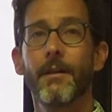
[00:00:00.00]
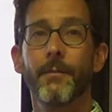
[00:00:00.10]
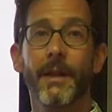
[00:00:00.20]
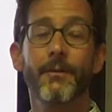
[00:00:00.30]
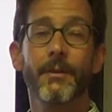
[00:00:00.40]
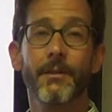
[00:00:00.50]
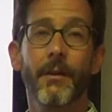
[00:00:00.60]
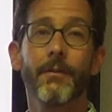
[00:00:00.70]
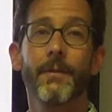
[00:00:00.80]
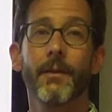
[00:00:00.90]
But as we
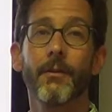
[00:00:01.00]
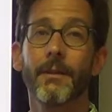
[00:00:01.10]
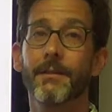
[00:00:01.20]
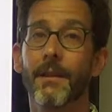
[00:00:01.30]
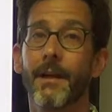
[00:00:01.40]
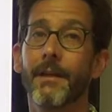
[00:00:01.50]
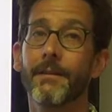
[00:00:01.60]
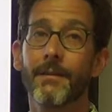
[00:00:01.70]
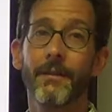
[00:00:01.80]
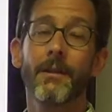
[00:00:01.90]
saw from the early
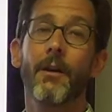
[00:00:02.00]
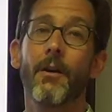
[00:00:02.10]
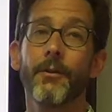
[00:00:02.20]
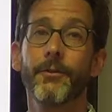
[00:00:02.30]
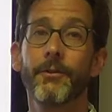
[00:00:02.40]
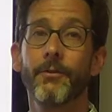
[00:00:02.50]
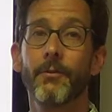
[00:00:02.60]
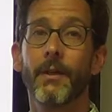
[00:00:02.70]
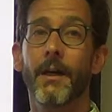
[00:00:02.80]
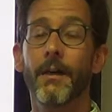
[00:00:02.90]
slides, all
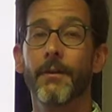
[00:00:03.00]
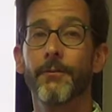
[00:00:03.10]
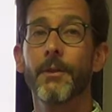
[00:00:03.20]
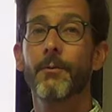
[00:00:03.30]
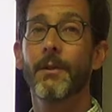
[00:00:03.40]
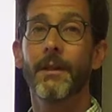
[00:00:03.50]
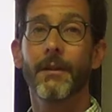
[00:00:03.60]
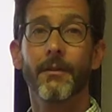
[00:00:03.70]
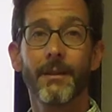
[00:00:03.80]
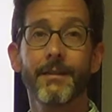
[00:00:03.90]
too frequently
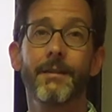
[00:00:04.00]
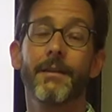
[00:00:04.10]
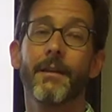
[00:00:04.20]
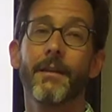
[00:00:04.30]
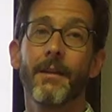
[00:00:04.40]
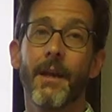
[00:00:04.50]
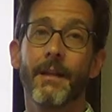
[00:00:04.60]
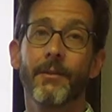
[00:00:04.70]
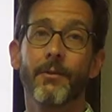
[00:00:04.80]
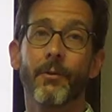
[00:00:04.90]
there isn't
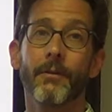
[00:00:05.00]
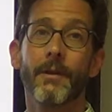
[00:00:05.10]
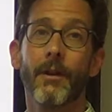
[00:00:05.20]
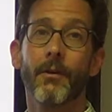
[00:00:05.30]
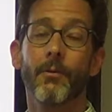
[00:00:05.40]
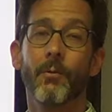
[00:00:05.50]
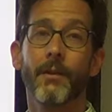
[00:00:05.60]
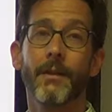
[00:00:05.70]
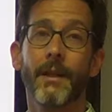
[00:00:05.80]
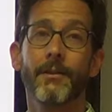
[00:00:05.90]
any sort of care
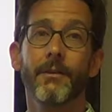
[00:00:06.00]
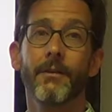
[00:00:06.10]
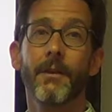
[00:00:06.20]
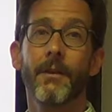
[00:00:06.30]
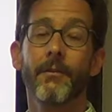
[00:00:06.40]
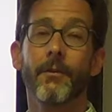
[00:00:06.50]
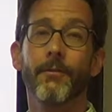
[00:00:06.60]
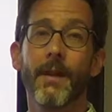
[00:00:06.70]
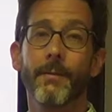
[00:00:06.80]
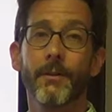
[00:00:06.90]
coordination for
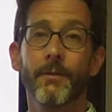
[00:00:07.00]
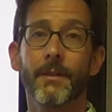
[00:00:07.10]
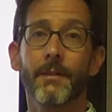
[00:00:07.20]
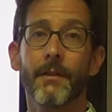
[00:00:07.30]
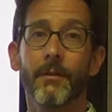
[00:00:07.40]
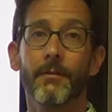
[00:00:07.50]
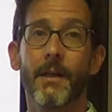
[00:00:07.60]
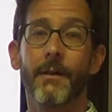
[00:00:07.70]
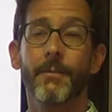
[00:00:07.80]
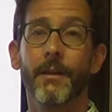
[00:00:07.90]
families with this level of
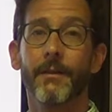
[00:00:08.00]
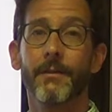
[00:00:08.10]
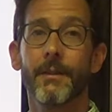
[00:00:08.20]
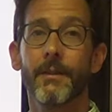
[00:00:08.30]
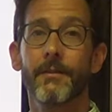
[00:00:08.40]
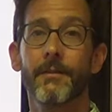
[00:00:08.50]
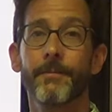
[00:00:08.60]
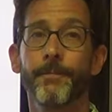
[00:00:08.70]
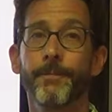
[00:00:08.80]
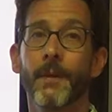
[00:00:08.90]
complex needs,
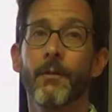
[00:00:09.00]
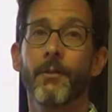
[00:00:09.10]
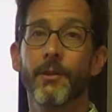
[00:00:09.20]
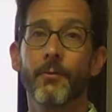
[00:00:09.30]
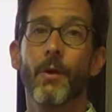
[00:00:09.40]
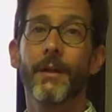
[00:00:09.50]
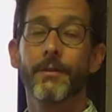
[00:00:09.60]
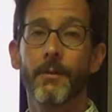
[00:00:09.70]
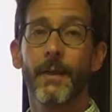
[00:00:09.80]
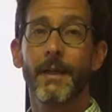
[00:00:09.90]
which is why
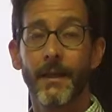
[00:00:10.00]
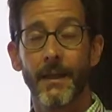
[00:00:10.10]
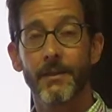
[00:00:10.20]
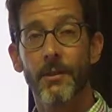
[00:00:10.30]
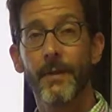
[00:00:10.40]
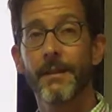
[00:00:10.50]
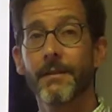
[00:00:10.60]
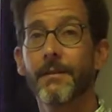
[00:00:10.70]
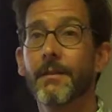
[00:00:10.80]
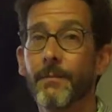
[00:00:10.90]
so many
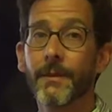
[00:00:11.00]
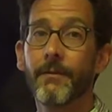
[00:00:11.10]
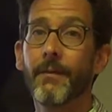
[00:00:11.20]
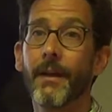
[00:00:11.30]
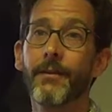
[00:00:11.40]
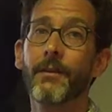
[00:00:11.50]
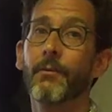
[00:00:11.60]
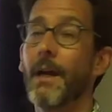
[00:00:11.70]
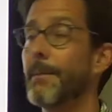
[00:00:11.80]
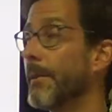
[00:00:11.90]
systems invest in
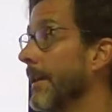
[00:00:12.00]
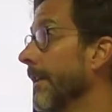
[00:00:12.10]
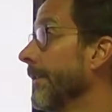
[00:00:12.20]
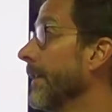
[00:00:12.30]
wraparound.